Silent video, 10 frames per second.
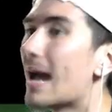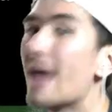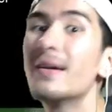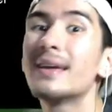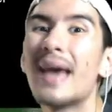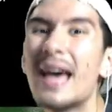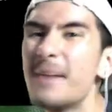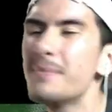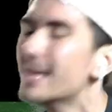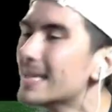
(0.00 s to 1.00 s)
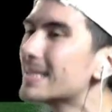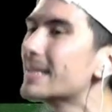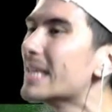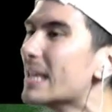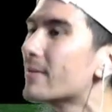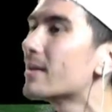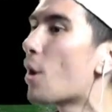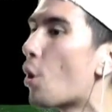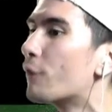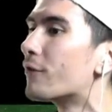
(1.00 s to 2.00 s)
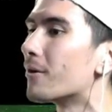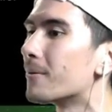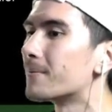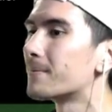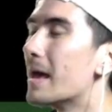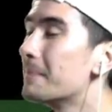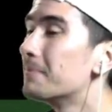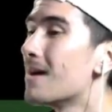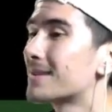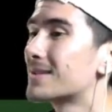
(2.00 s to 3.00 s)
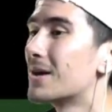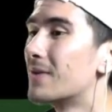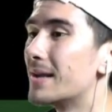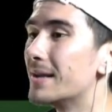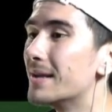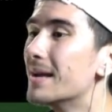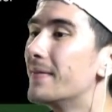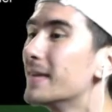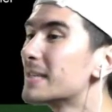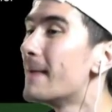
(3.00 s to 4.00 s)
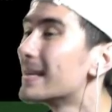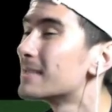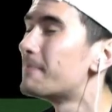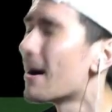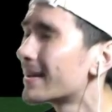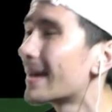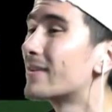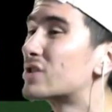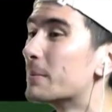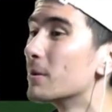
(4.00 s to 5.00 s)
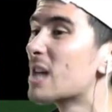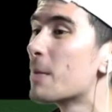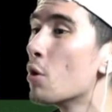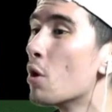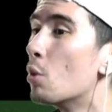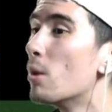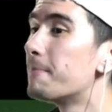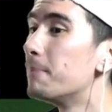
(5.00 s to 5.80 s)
and the game isn't even over. 8 blocks already. This man's about to get a triple-double with